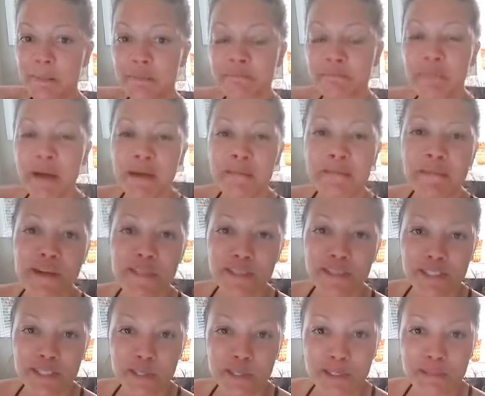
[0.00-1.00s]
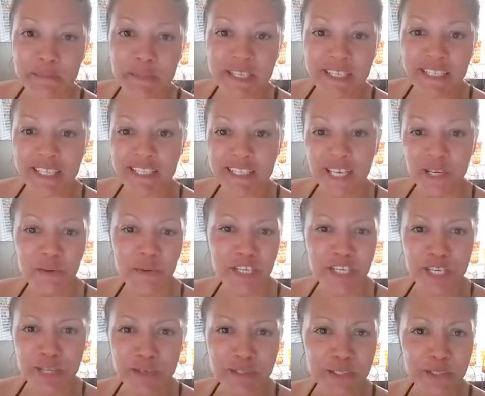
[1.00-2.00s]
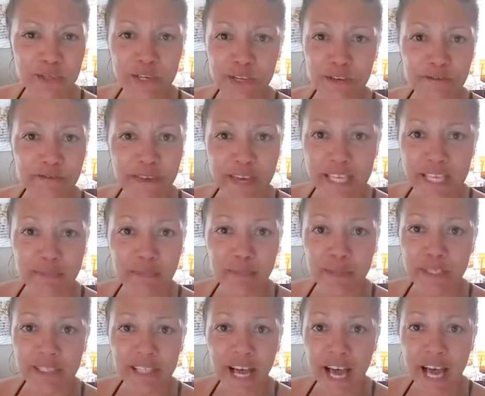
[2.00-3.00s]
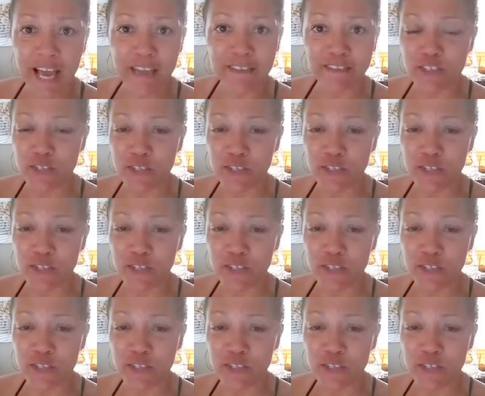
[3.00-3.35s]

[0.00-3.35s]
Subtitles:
my mother told me, she's like, when you do your Facebook lives,